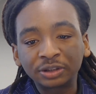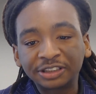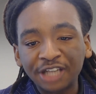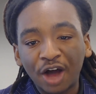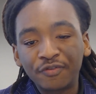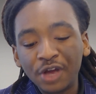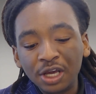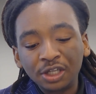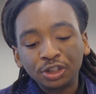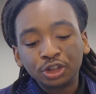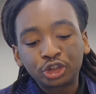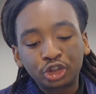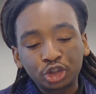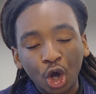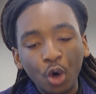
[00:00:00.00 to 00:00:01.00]
yourself
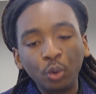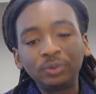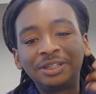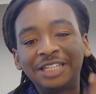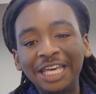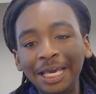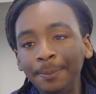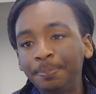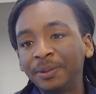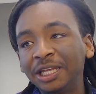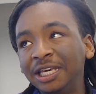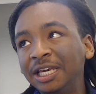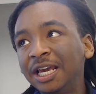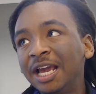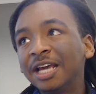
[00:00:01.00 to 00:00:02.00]
so
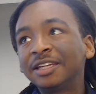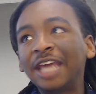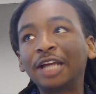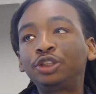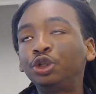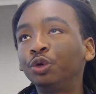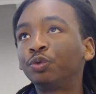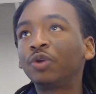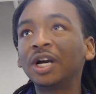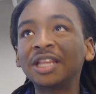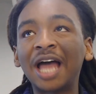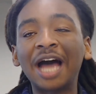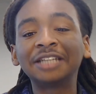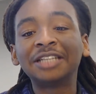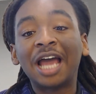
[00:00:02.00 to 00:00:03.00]
deeply that you
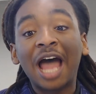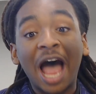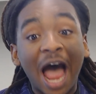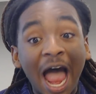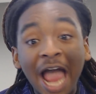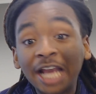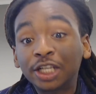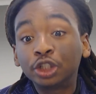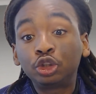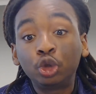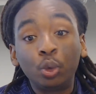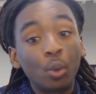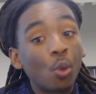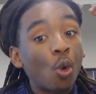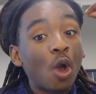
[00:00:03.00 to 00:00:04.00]
realize I could
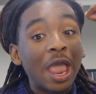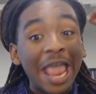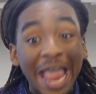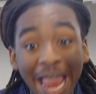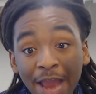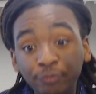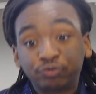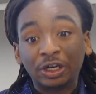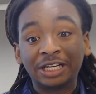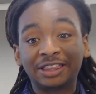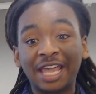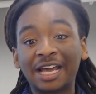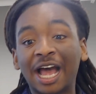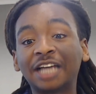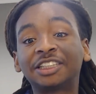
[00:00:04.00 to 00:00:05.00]
do
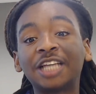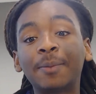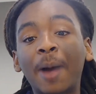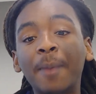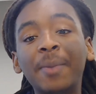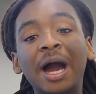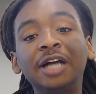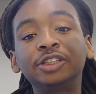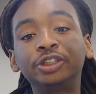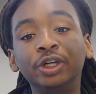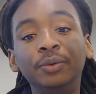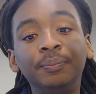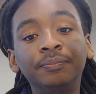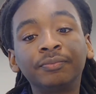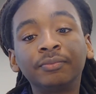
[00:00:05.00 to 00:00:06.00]
everything I set my mind
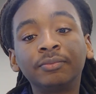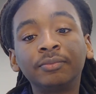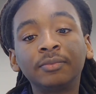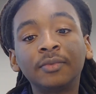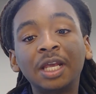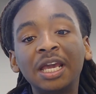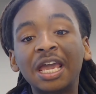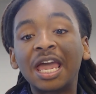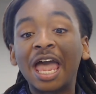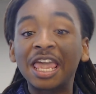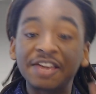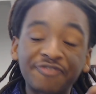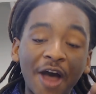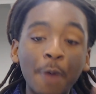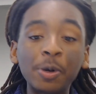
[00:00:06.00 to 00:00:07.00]
to.
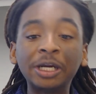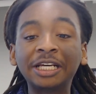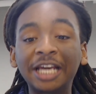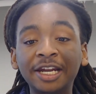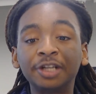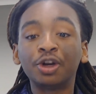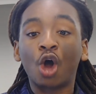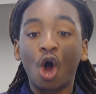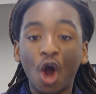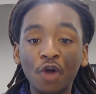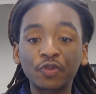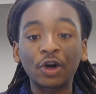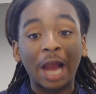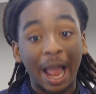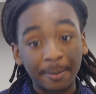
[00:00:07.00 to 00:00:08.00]
If I want to get into
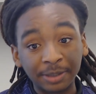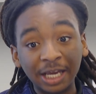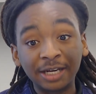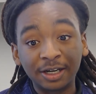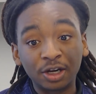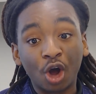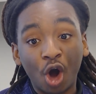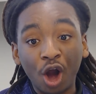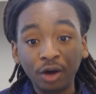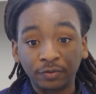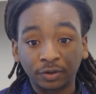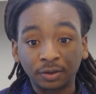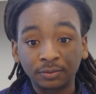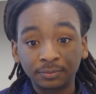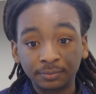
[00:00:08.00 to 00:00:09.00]
Harvard, I'm getting into
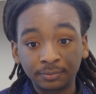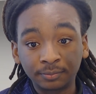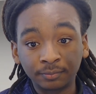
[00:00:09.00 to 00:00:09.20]
Harvard.